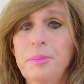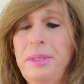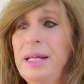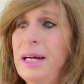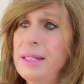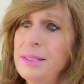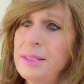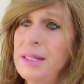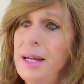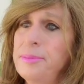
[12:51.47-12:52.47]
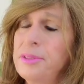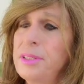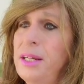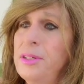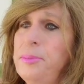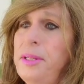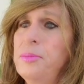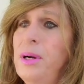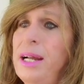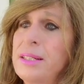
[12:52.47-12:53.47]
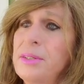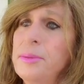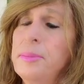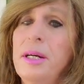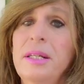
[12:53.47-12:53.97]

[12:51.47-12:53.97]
Be honest, I'm scared of being whacked on the